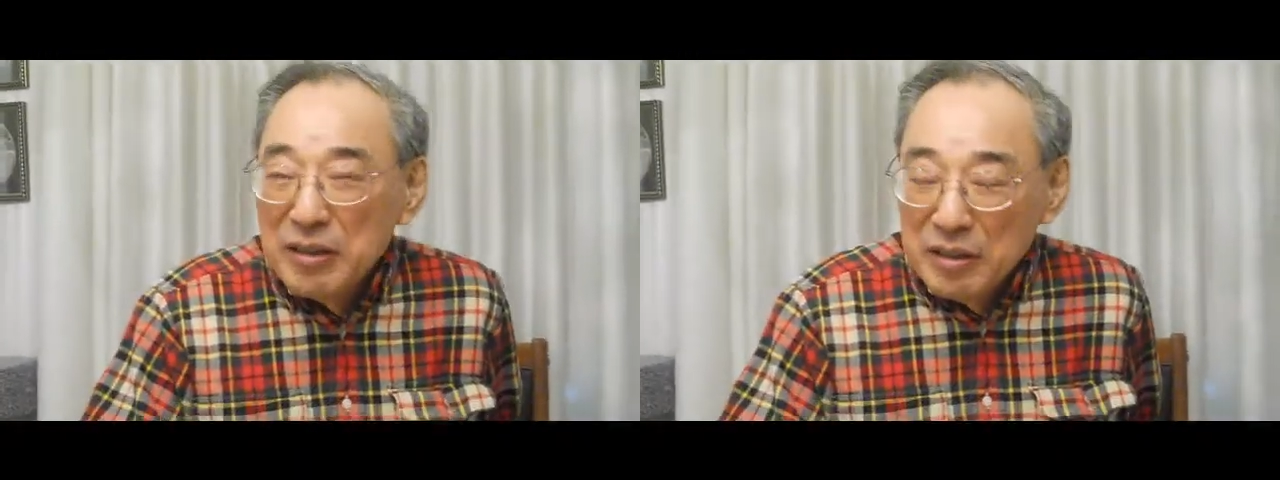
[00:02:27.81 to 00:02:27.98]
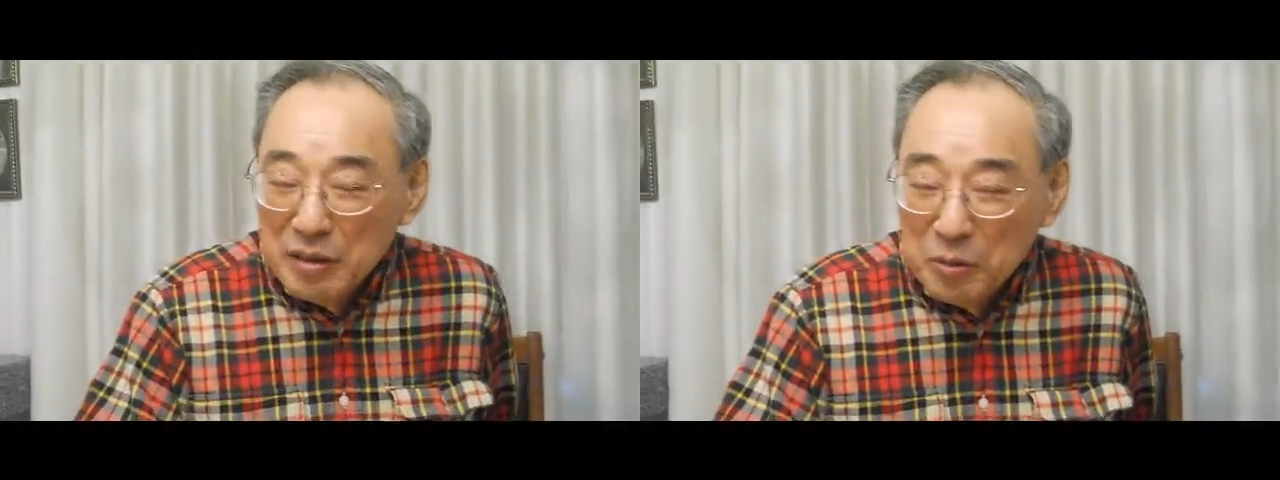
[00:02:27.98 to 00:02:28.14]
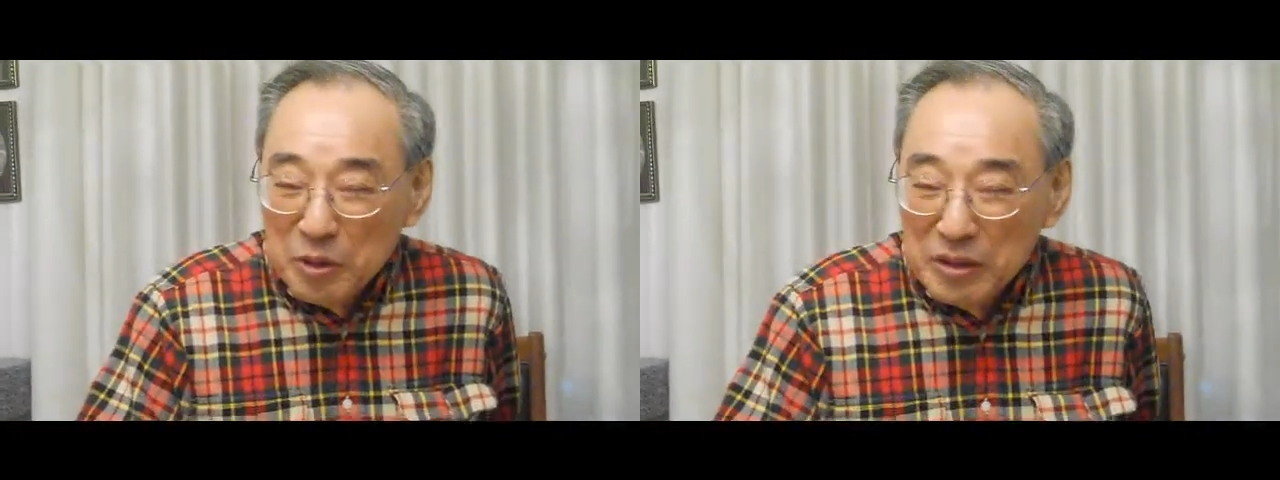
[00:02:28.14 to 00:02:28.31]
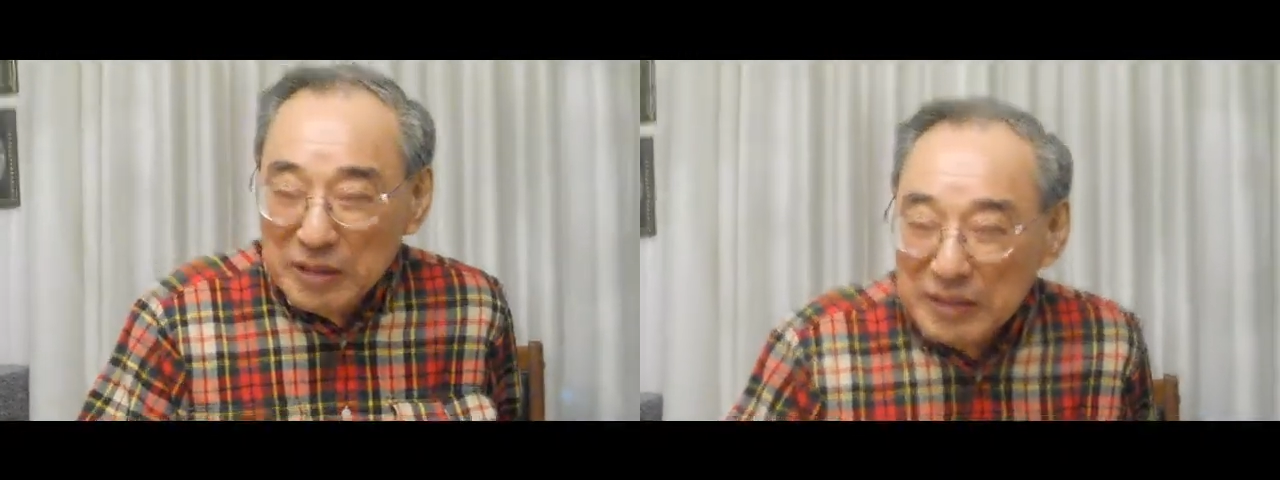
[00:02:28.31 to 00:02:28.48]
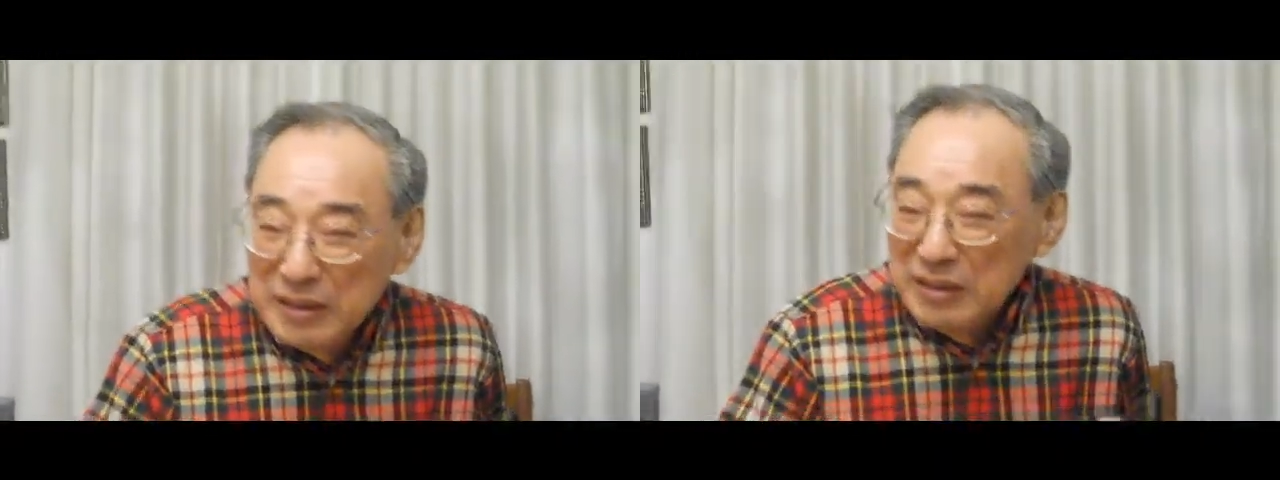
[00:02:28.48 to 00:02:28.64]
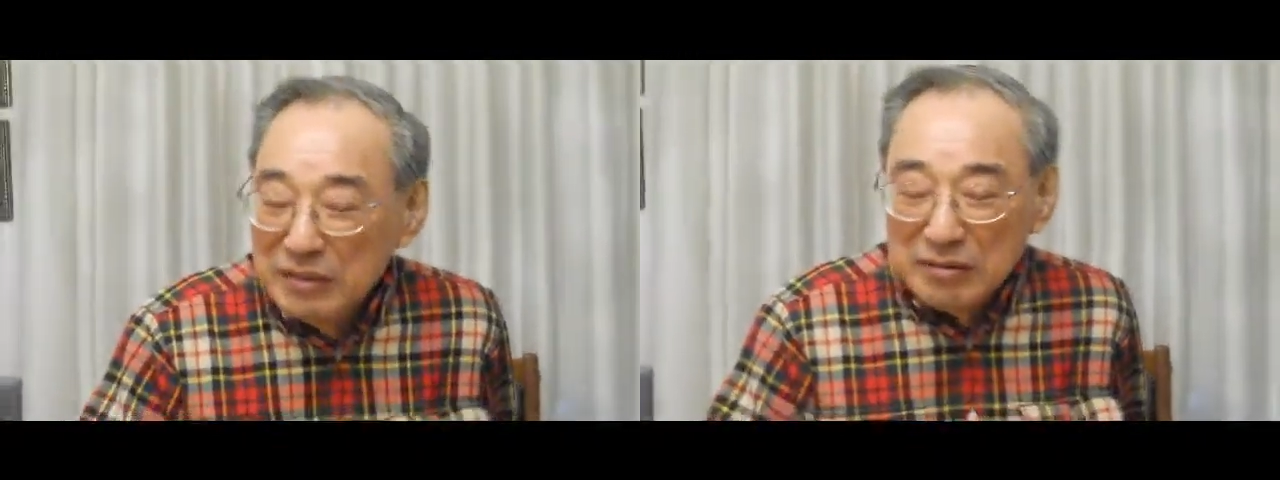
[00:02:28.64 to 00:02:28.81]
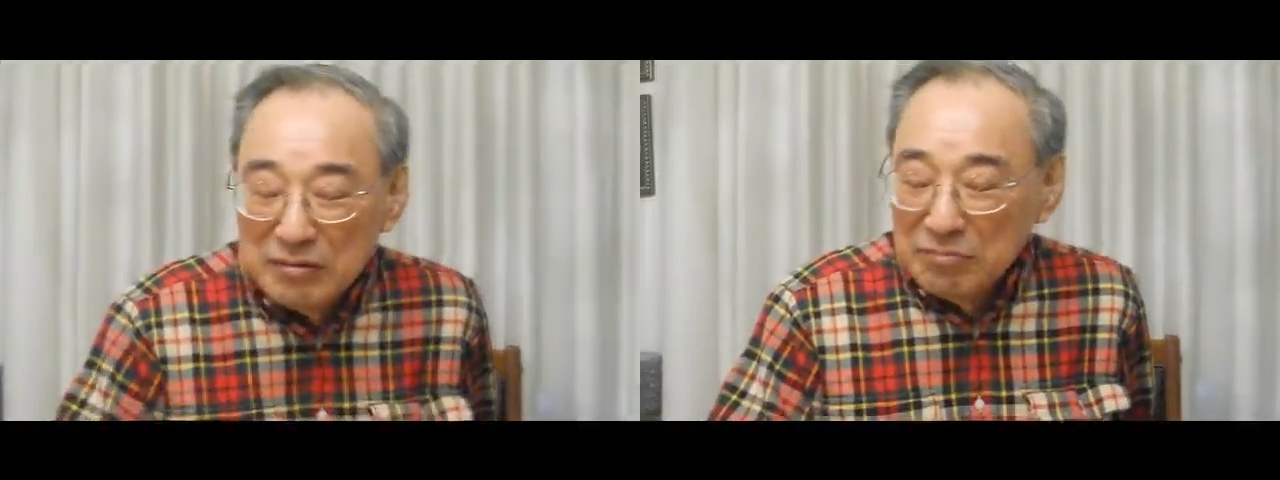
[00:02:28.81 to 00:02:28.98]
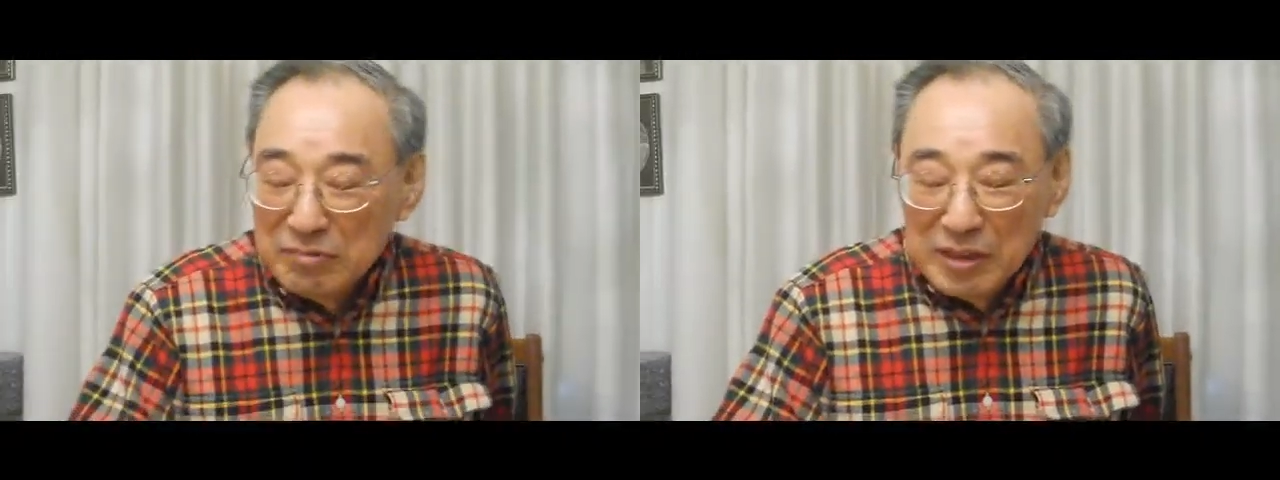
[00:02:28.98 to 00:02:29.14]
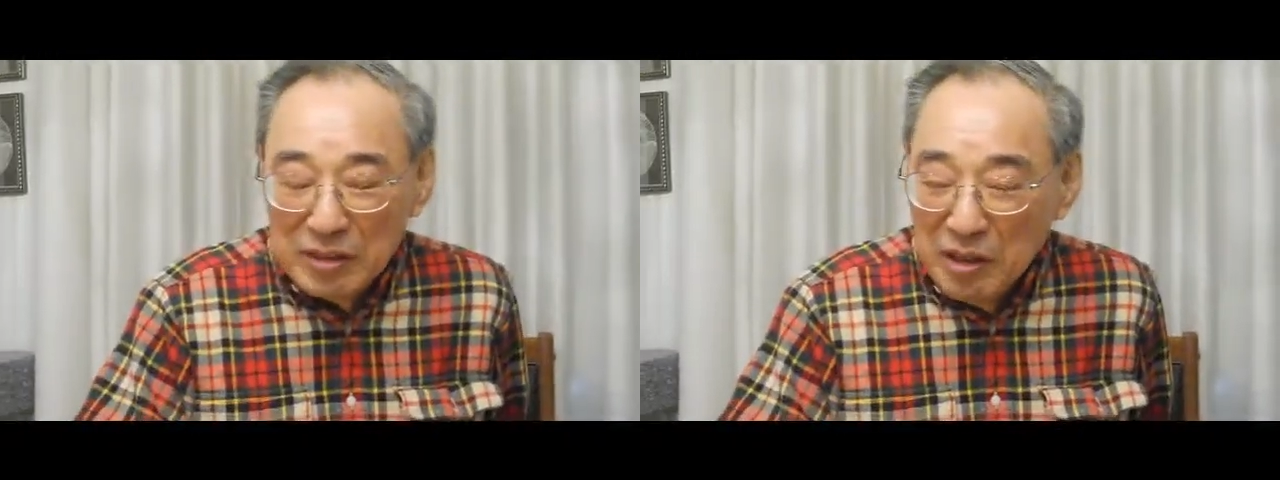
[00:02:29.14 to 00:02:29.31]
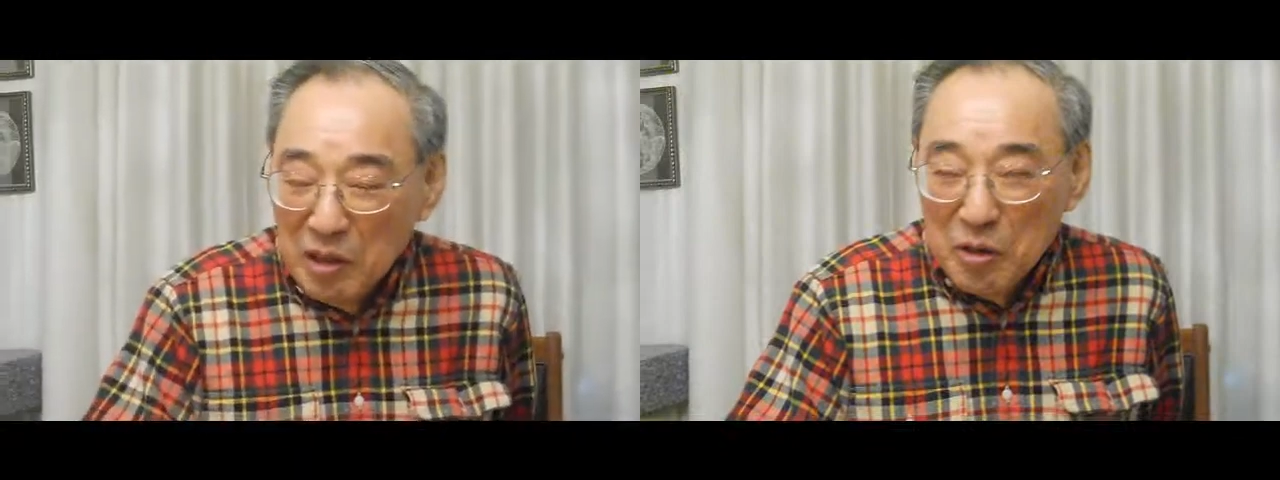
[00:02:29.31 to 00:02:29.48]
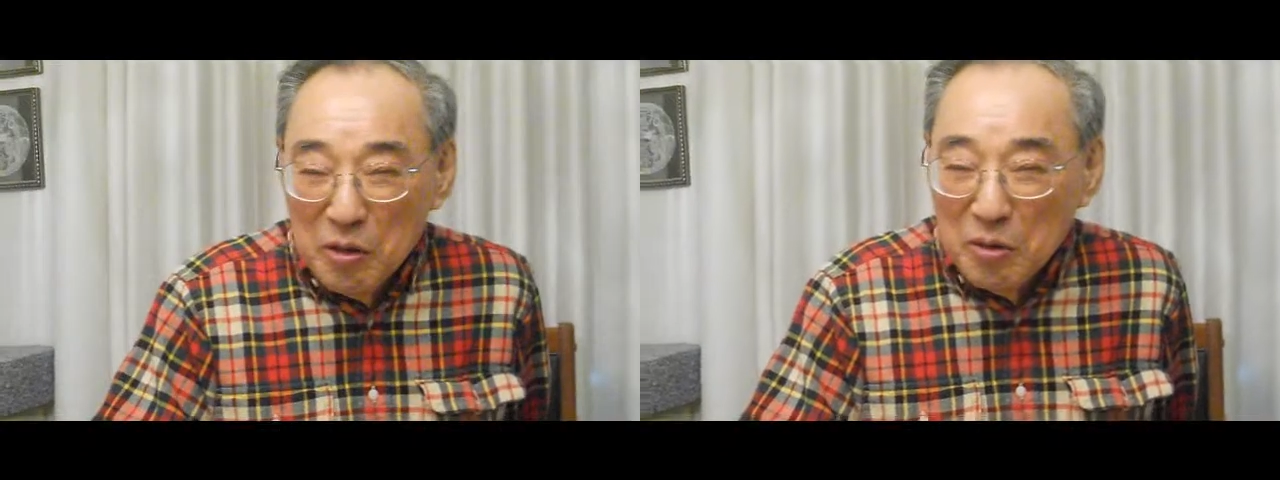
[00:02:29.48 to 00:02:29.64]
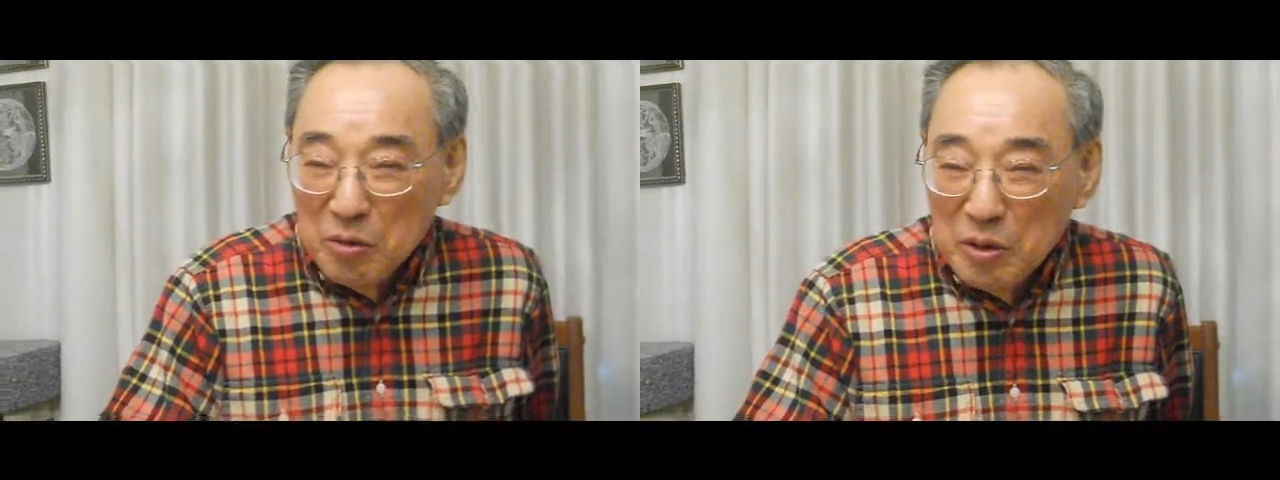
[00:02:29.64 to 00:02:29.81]
there was
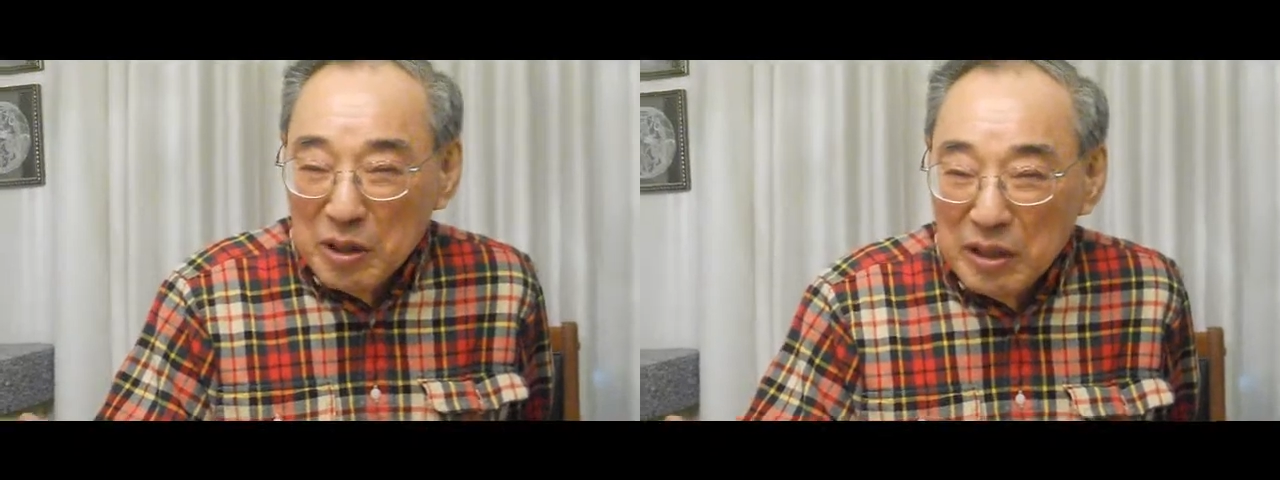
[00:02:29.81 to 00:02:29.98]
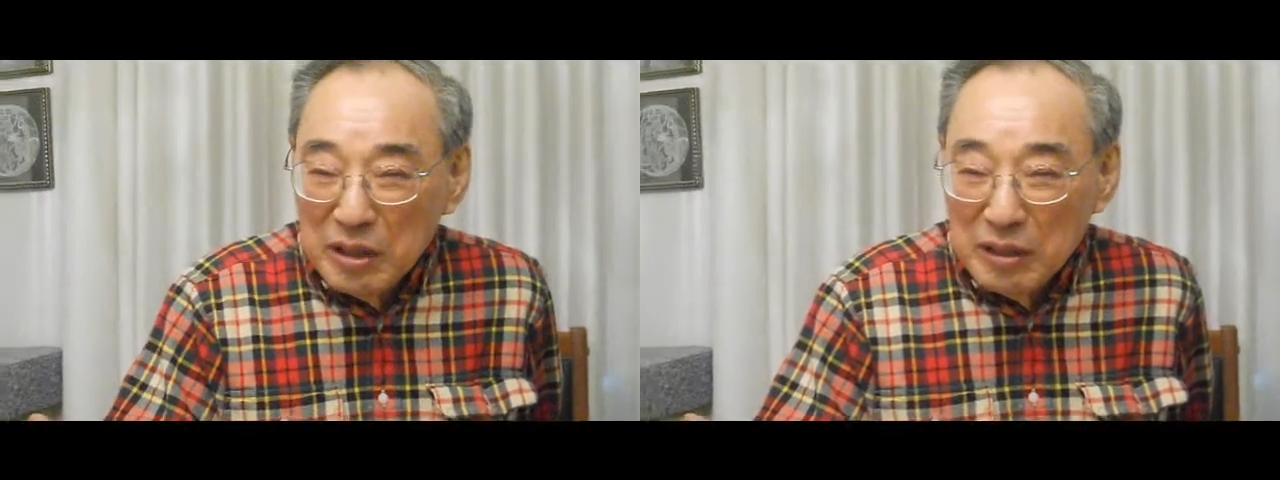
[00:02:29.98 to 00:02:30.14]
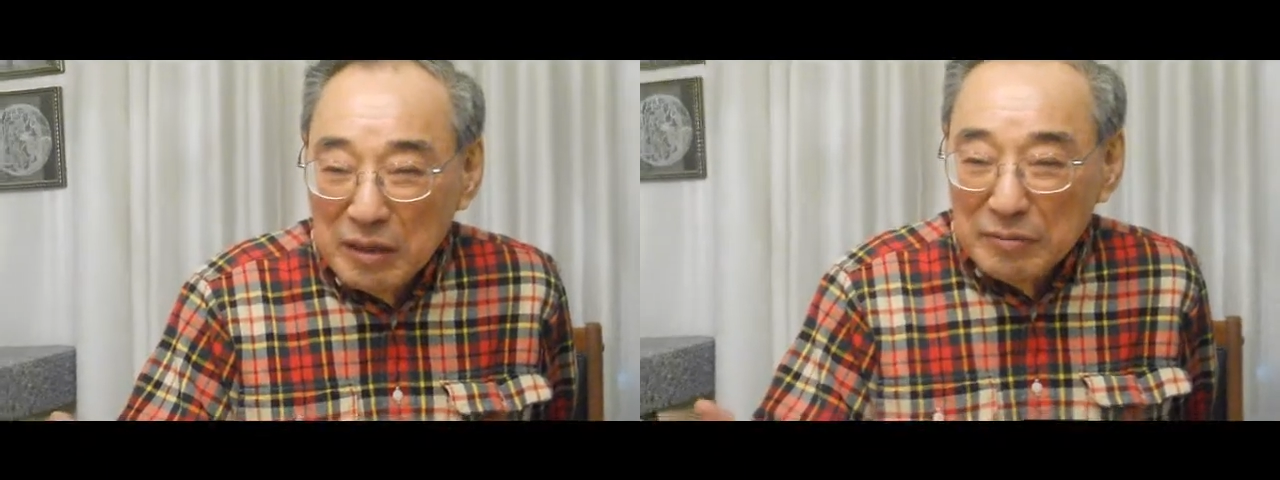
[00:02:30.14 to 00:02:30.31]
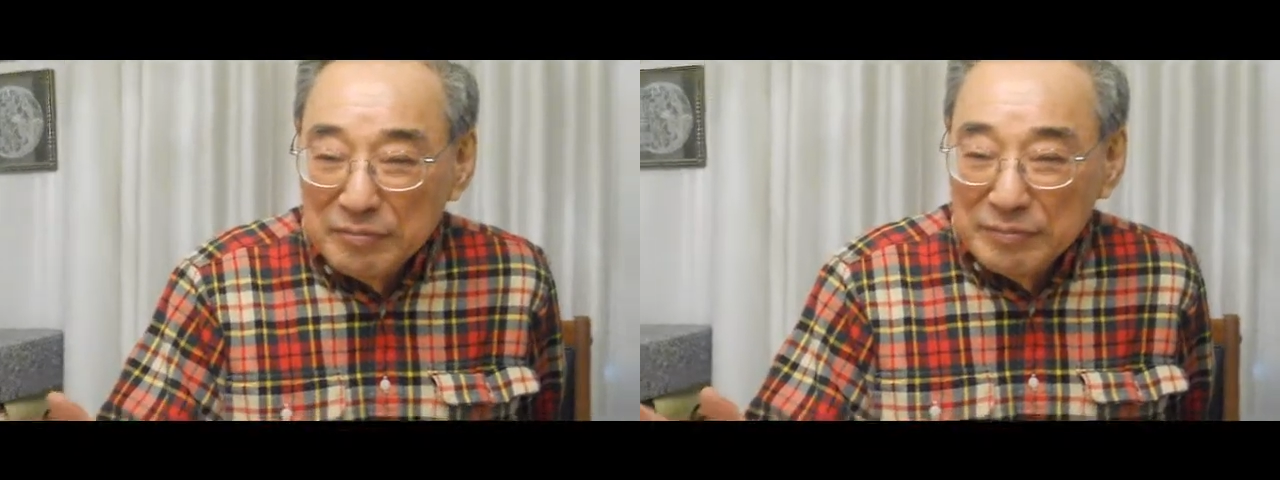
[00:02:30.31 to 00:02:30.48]
no